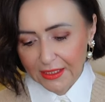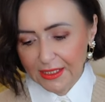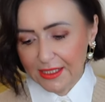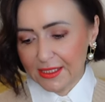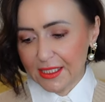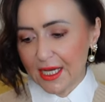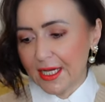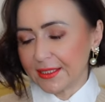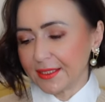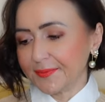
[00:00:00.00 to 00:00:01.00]
this is the
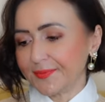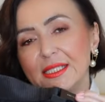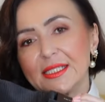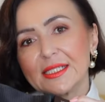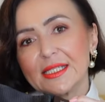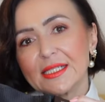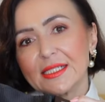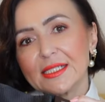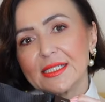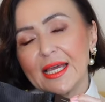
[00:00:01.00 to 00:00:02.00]
item. This is
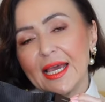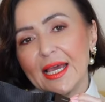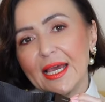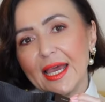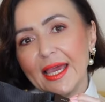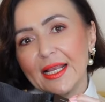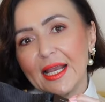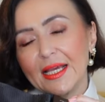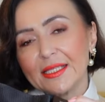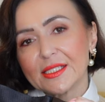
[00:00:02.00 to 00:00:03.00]
the
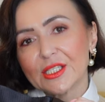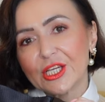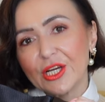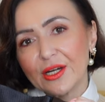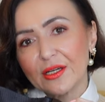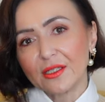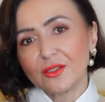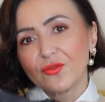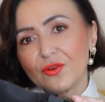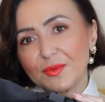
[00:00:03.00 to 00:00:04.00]
A-line skirt
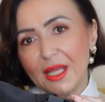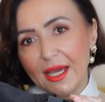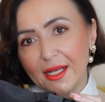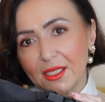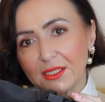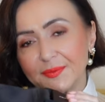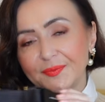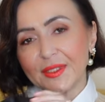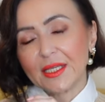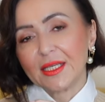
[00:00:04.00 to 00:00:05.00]
from nylon.
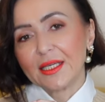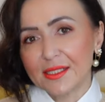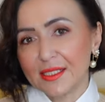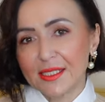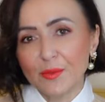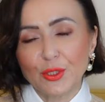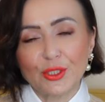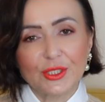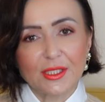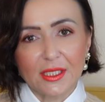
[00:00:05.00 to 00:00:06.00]
Since I
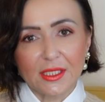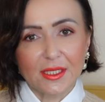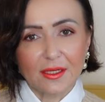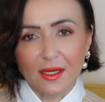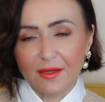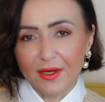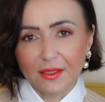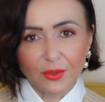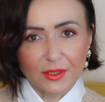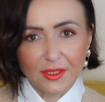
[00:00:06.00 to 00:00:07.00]
purchased this and I have
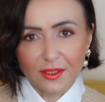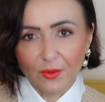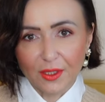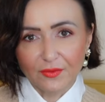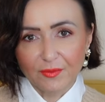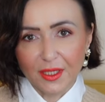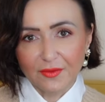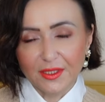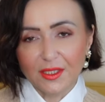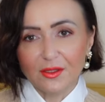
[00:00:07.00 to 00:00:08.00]
unboxed it in one of my
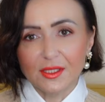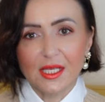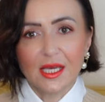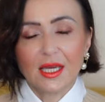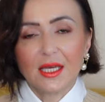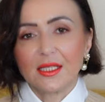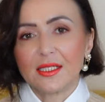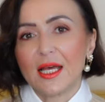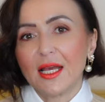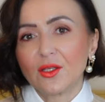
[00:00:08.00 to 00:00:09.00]
videos, this
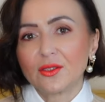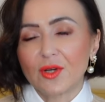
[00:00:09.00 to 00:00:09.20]
nylon